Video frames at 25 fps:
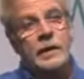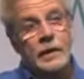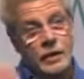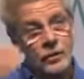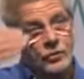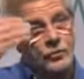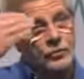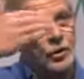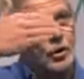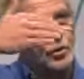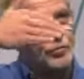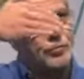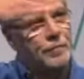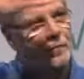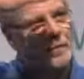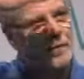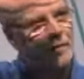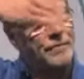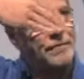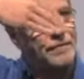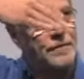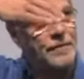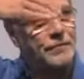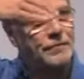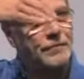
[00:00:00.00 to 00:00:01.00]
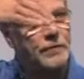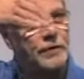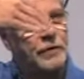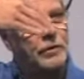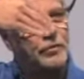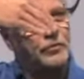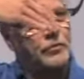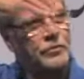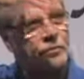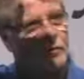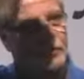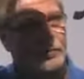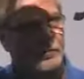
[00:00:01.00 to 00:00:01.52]
So from the
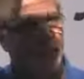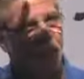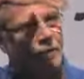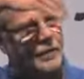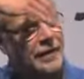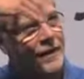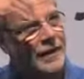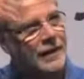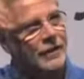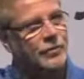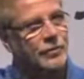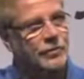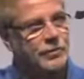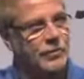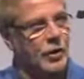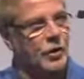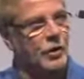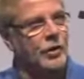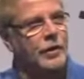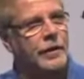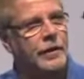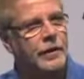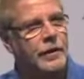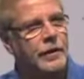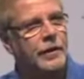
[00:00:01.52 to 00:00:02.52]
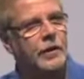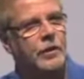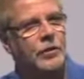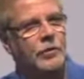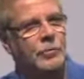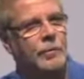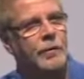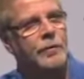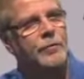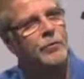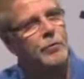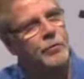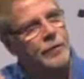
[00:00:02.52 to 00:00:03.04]
50s, for the next 30 years,
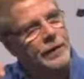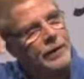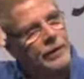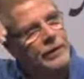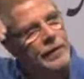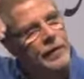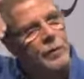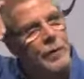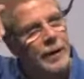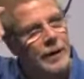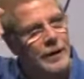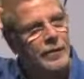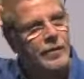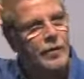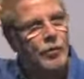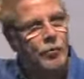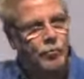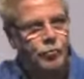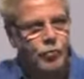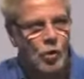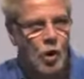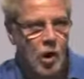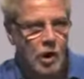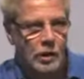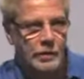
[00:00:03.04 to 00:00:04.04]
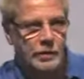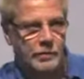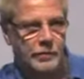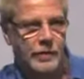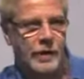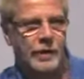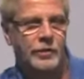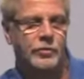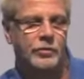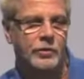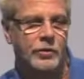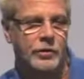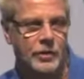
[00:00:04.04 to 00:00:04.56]
we really went in the wrong
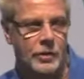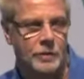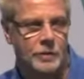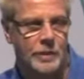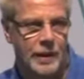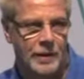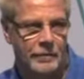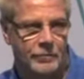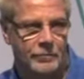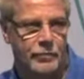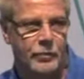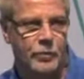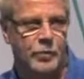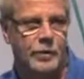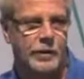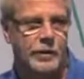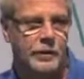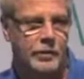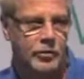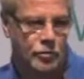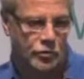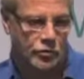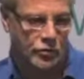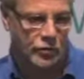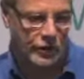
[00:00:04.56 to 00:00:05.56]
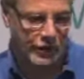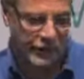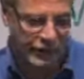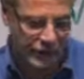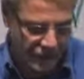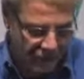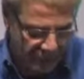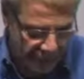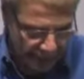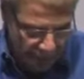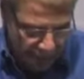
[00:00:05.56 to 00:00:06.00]
direction in the pet food industry,